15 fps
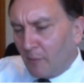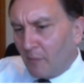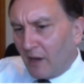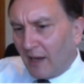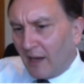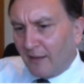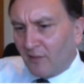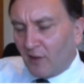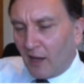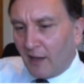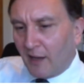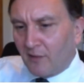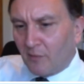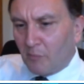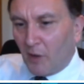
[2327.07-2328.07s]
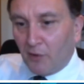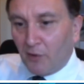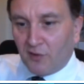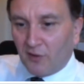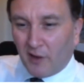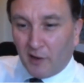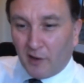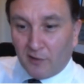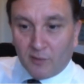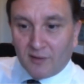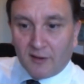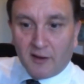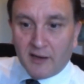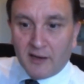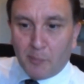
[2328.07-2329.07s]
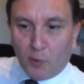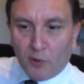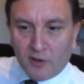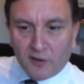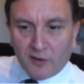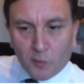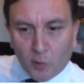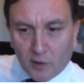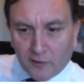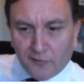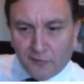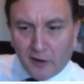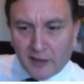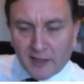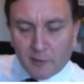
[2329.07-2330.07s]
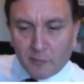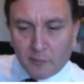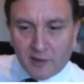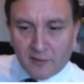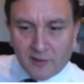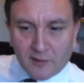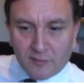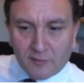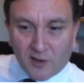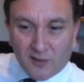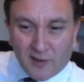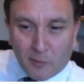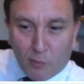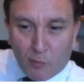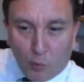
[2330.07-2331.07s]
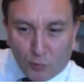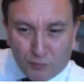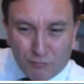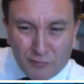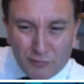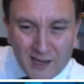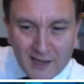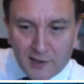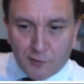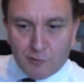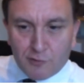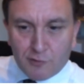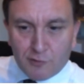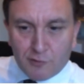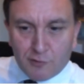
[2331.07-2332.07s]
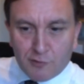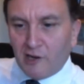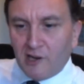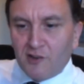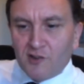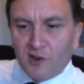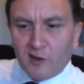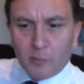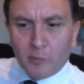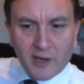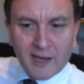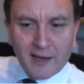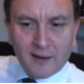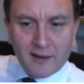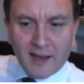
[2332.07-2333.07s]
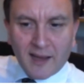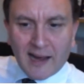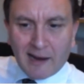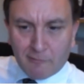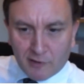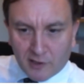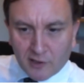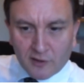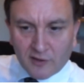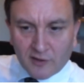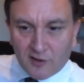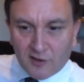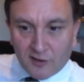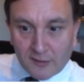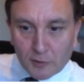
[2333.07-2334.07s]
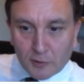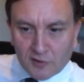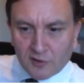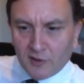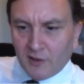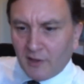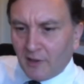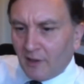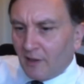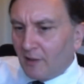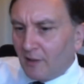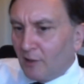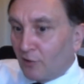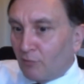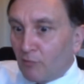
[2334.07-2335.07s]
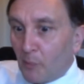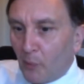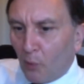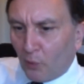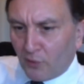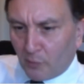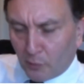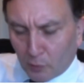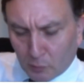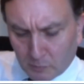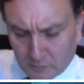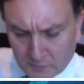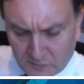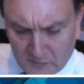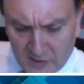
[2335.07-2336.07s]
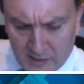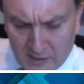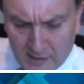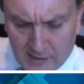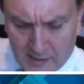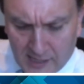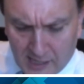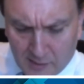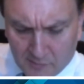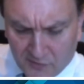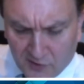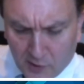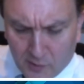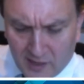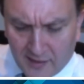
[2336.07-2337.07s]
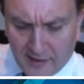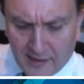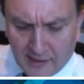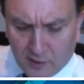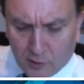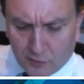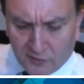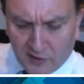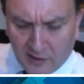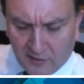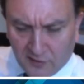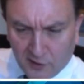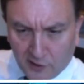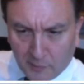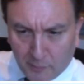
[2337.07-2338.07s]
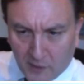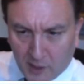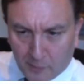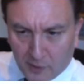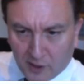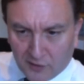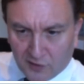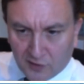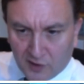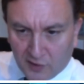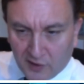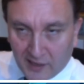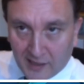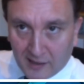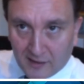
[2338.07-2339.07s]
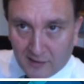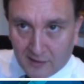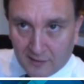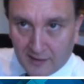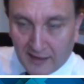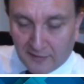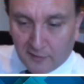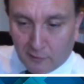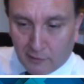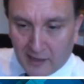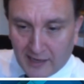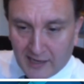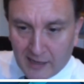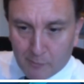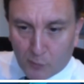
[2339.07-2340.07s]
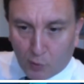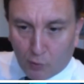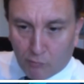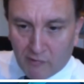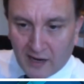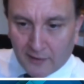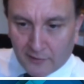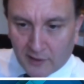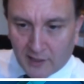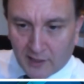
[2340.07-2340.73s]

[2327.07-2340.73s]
And most of those, it's slightly pointless qualifying them, but because they were all really trivial breaches, but in aggregate, they just looked reportable. So in that context, I personally think the SRA get more